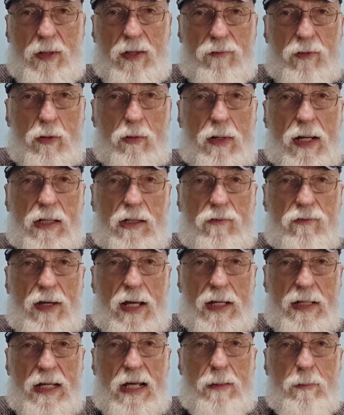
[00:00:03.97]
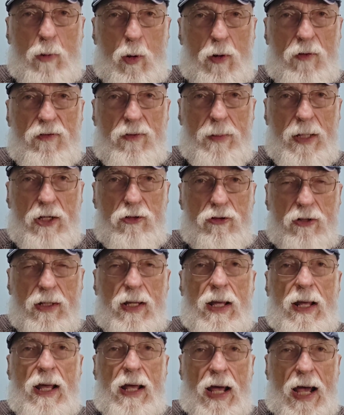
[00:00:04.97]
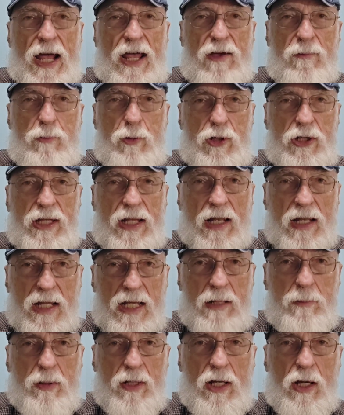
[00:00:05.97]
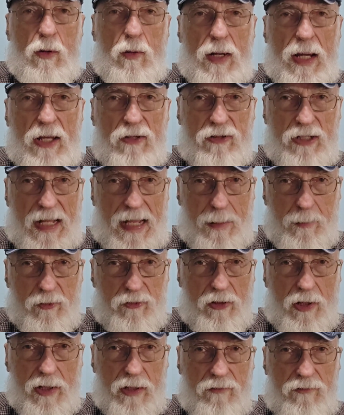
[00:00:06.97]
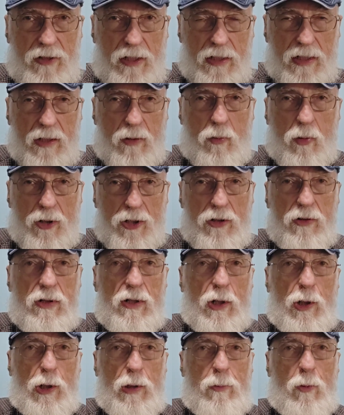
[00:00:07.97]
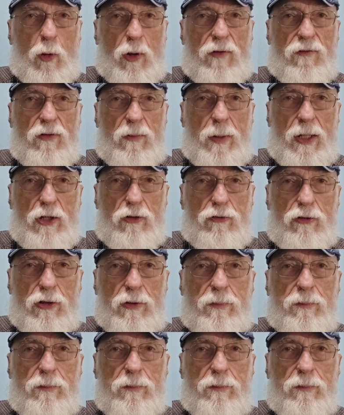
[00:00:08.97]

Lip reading: If you'd like to find out more information, I have put a link below as an Amazon affiliate where you can learn more information.